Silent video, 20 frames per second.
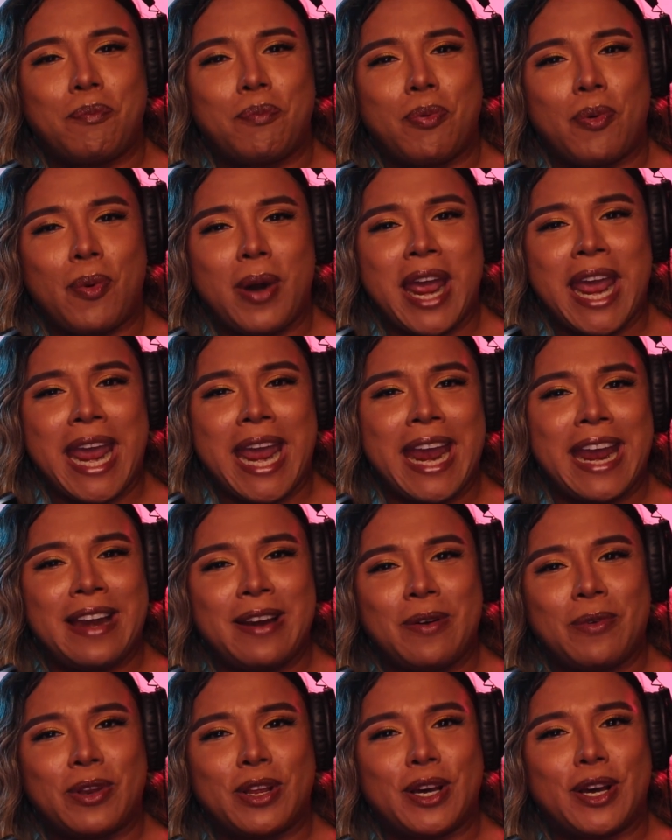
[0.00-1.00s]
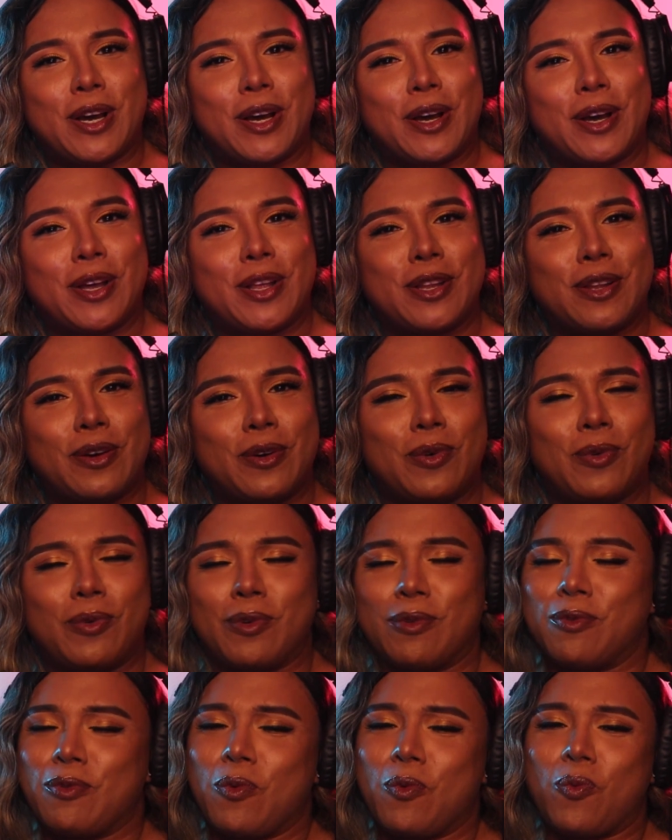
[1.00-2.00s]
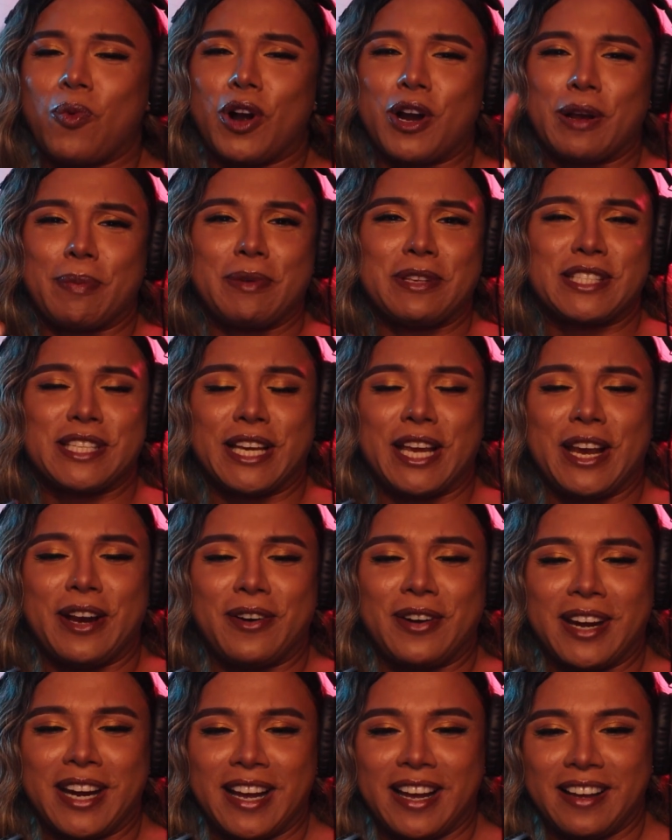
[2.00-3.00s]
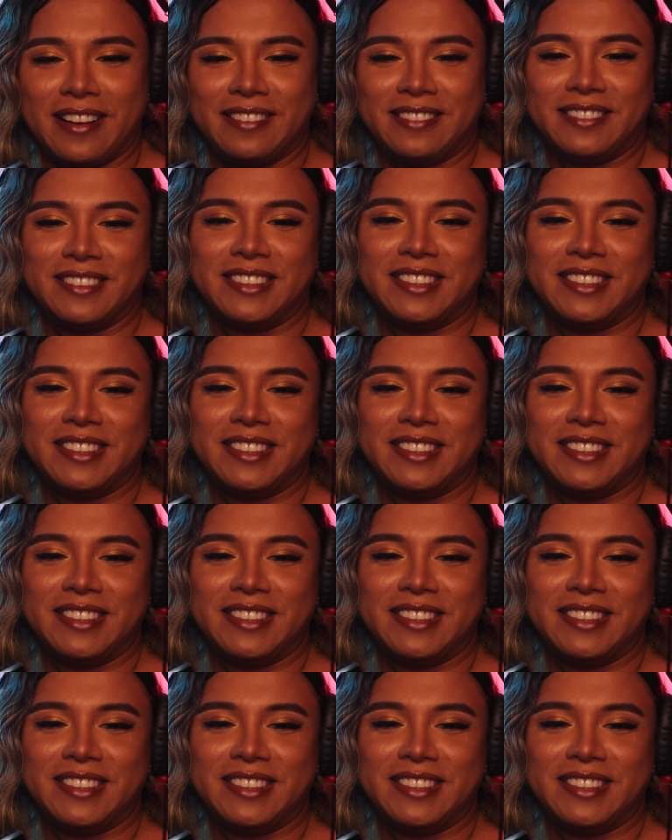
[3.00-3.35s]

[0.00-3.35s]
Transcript: braid, the work, Miss A'keria.